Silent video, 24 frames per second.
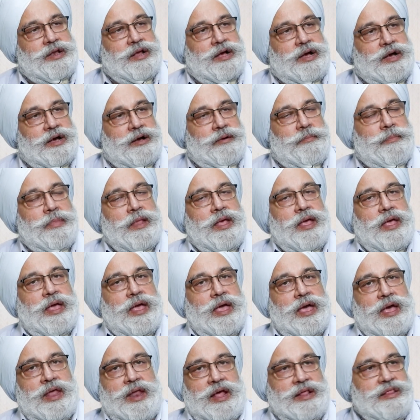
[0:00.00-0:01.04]
Uh,
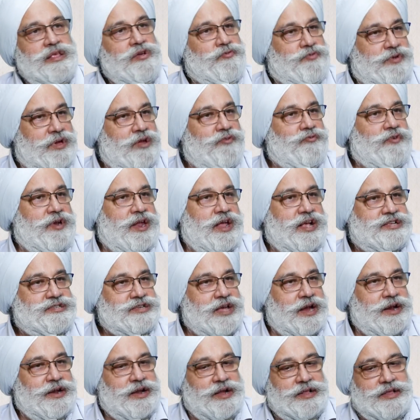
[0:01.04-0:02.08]
and I think we are very
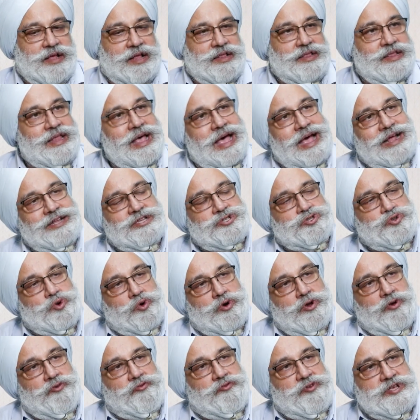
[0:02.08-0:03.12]
excited that that
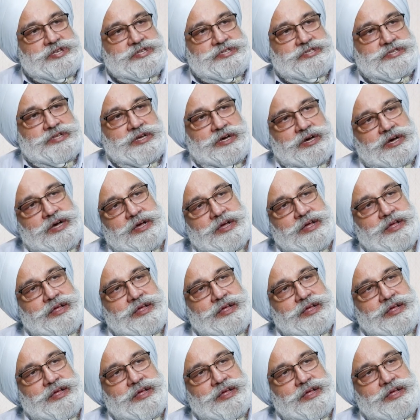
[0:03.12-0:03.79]
sort of is the